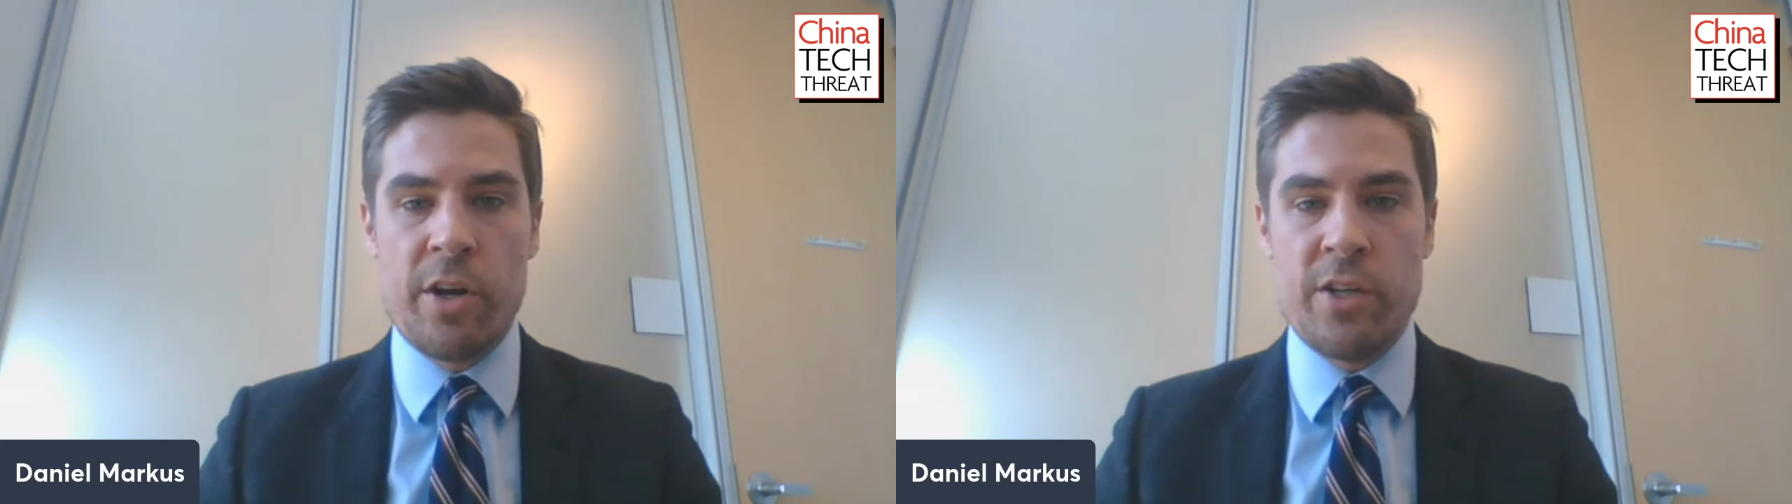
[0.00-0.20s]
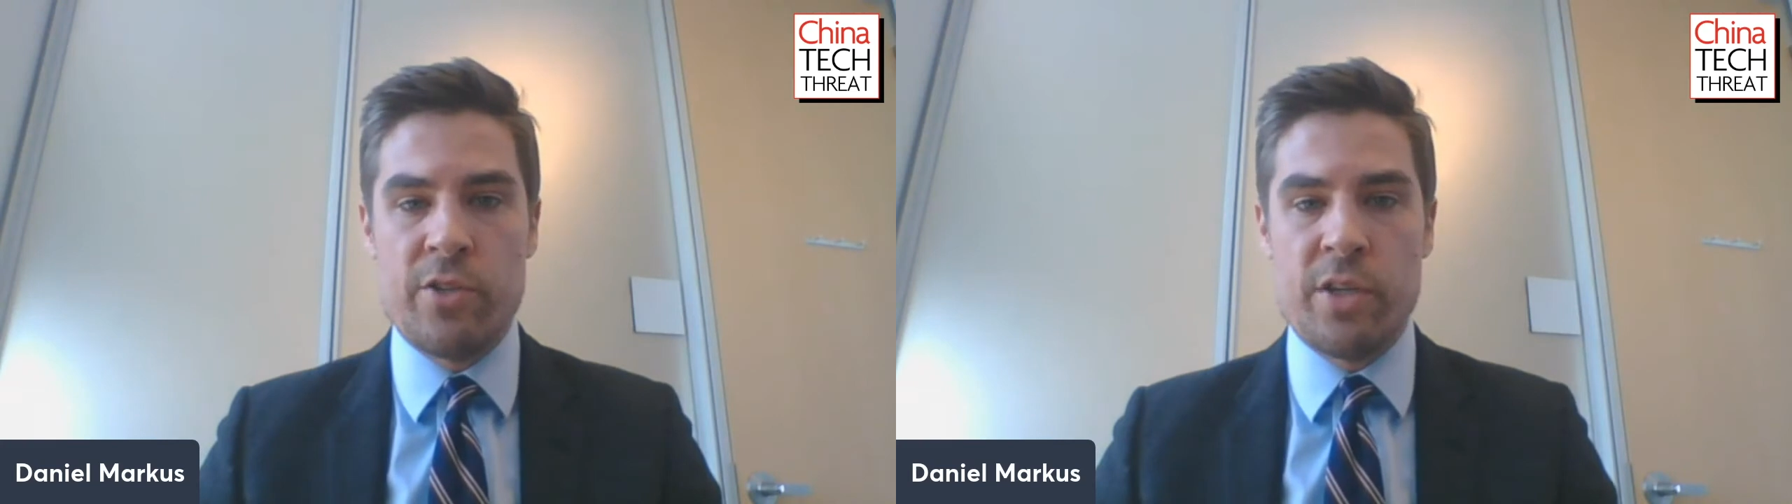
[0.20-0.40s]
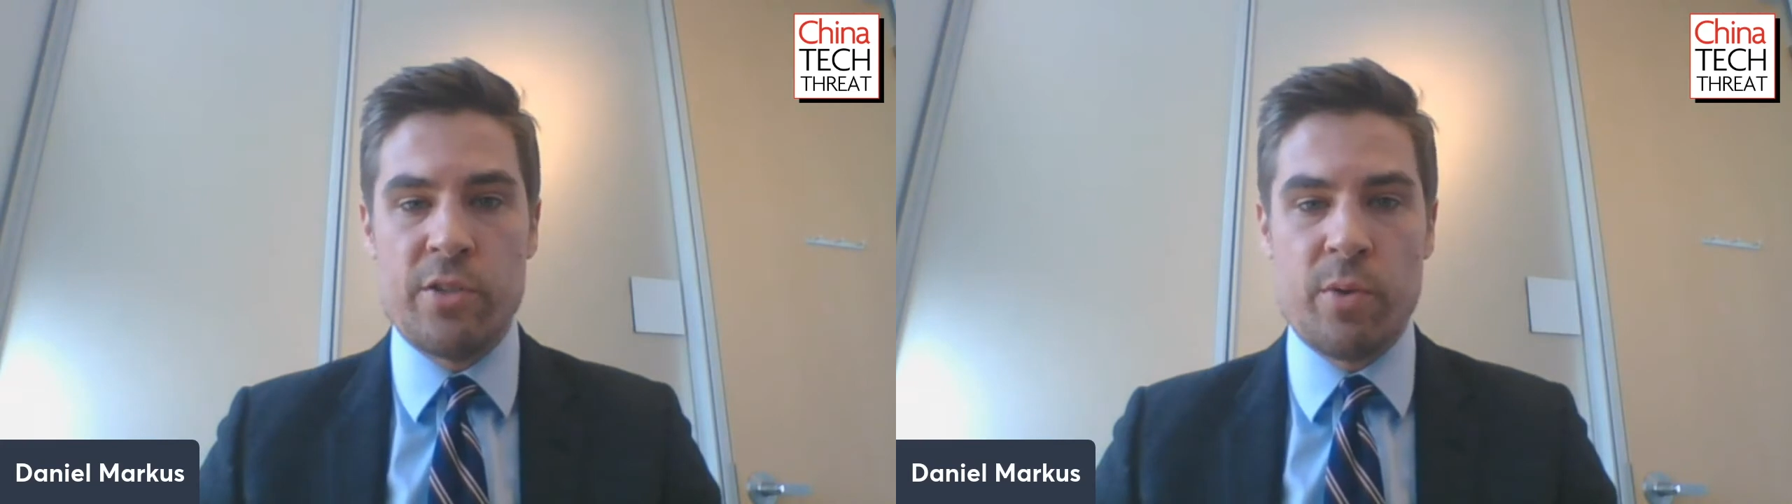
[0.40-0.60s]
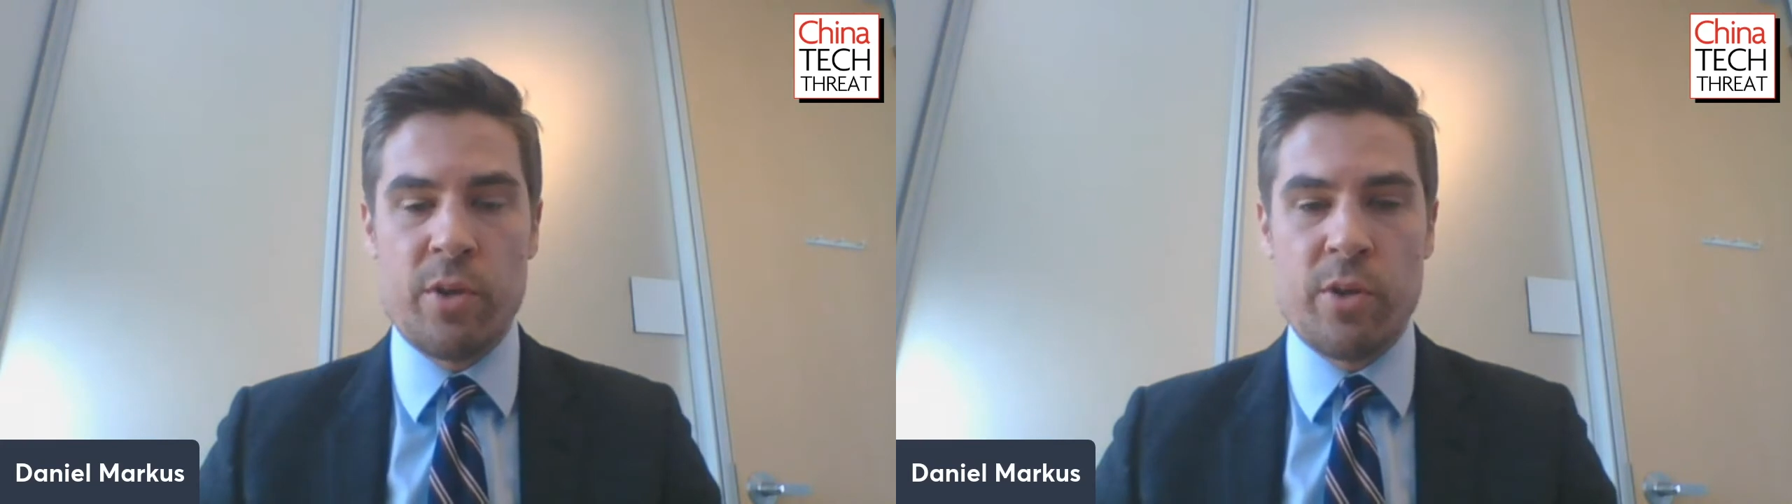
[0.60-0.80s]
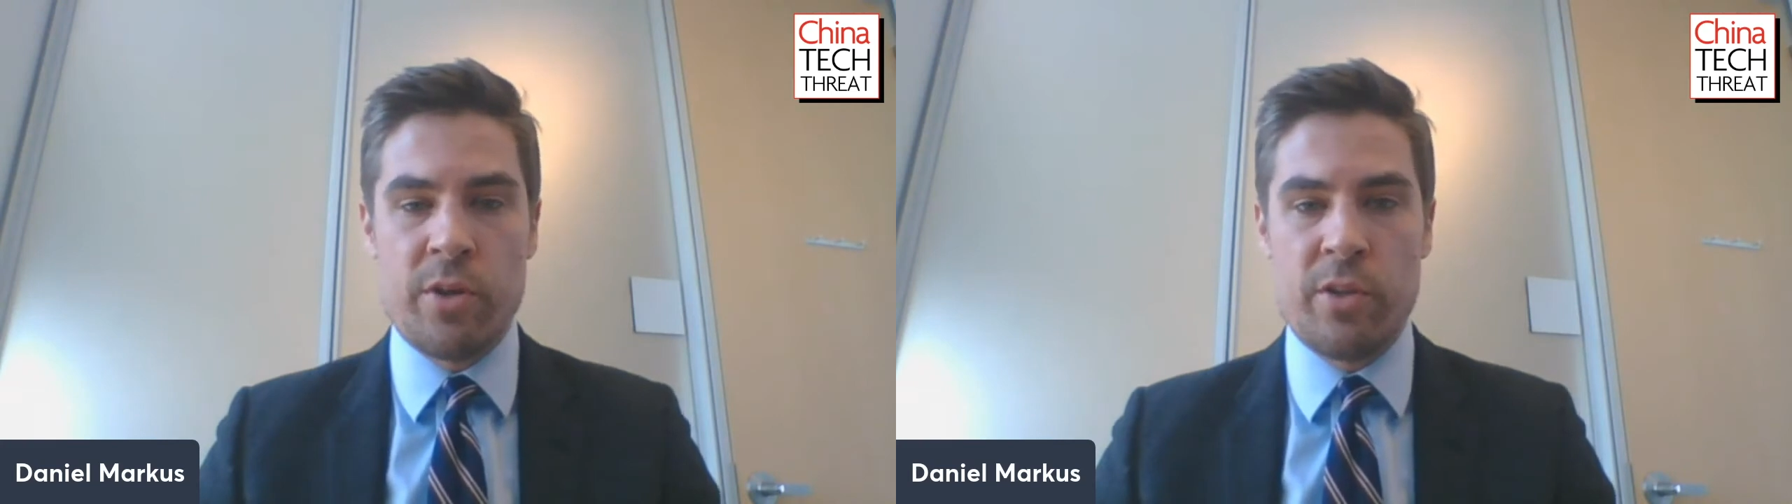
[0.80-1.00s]
interests,
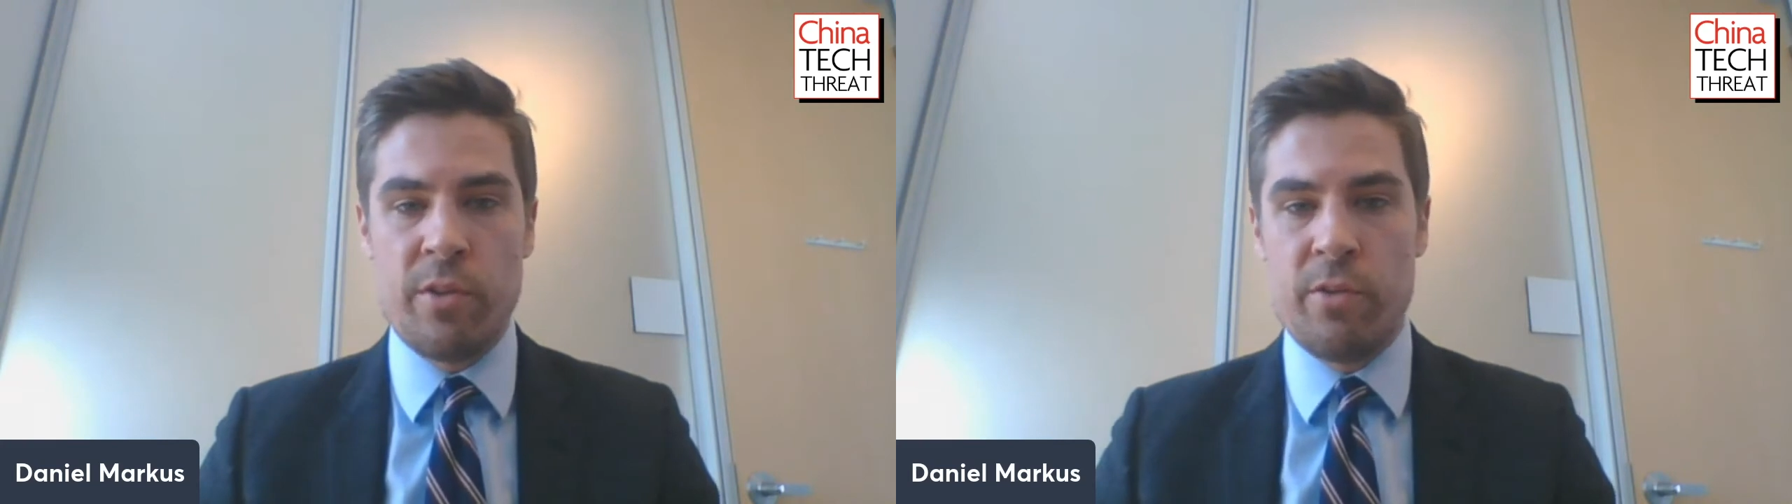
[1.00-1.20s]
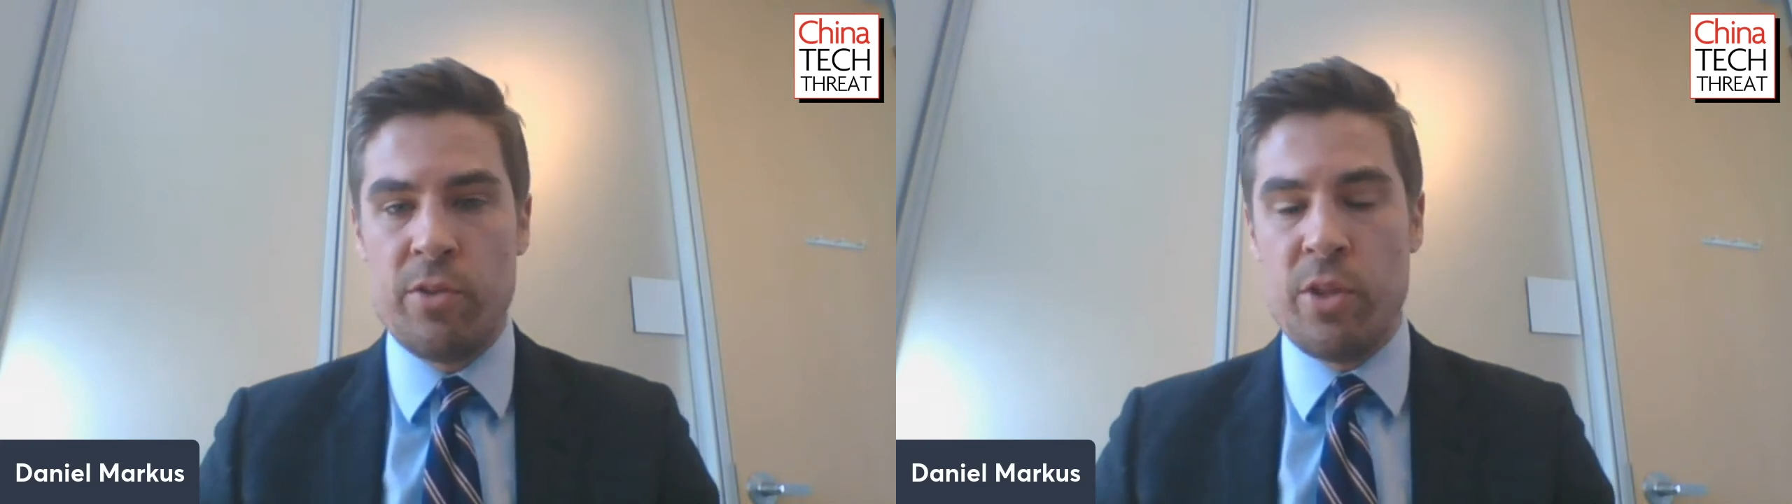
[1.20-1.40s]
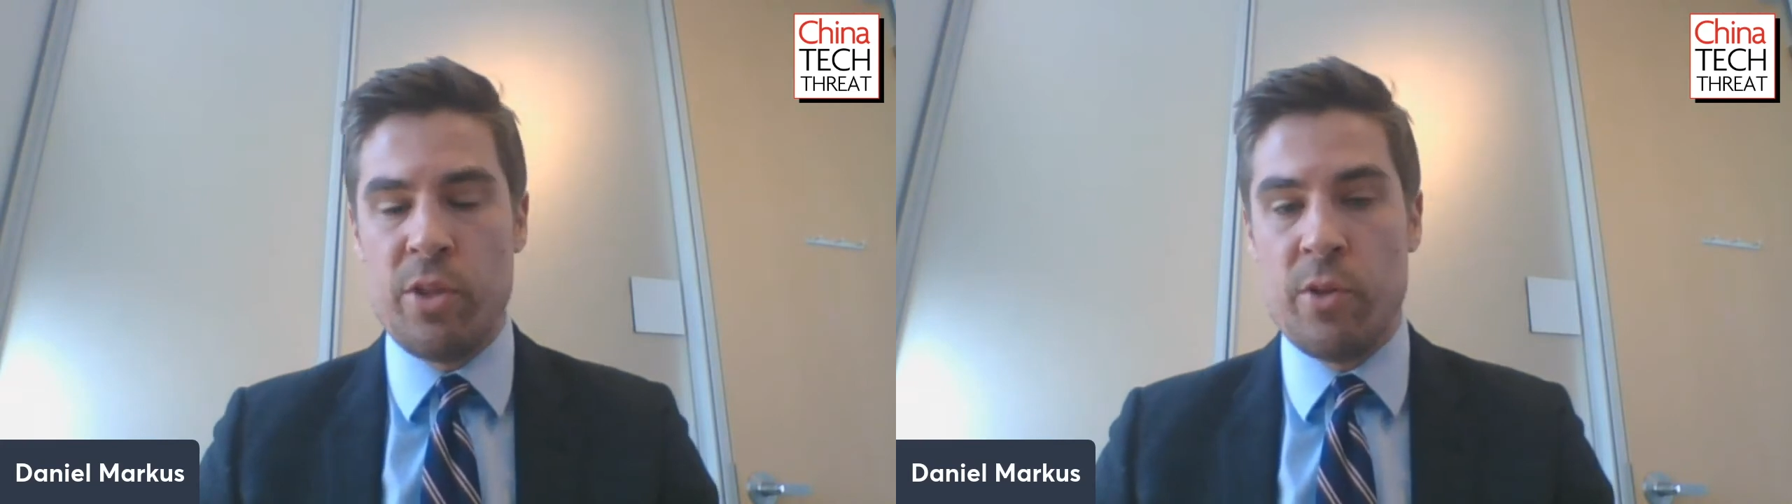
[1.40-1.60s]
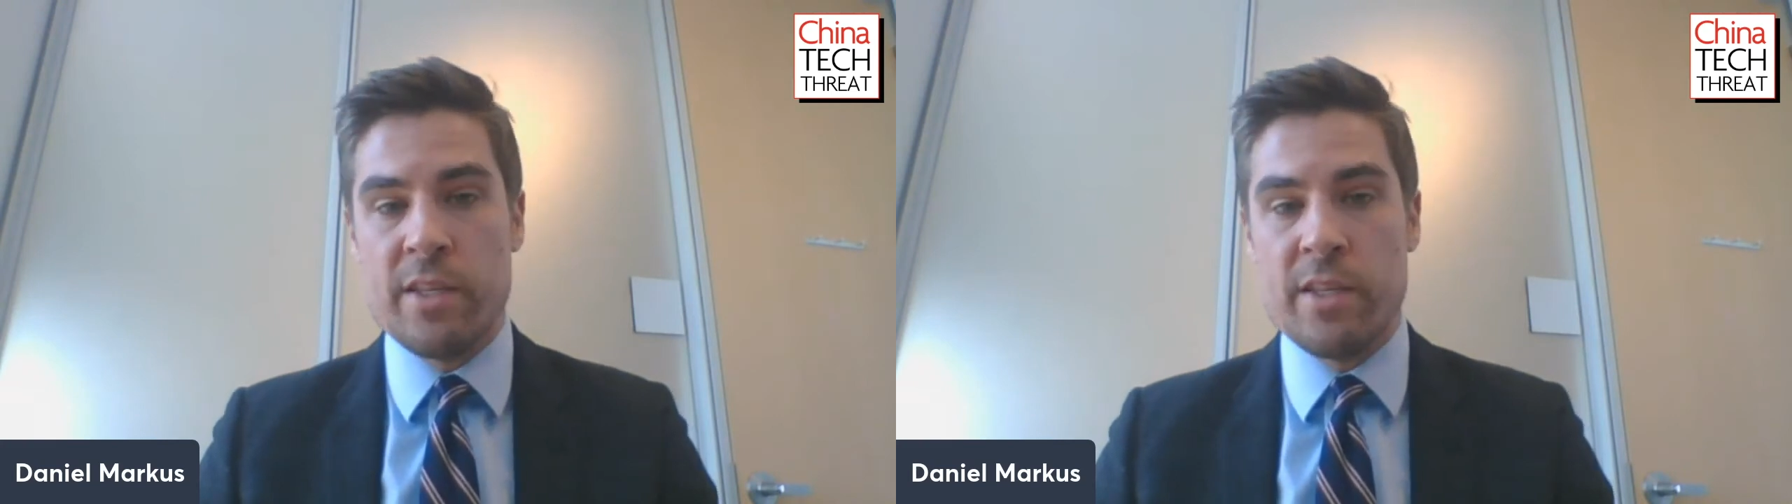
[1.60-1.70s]
whether the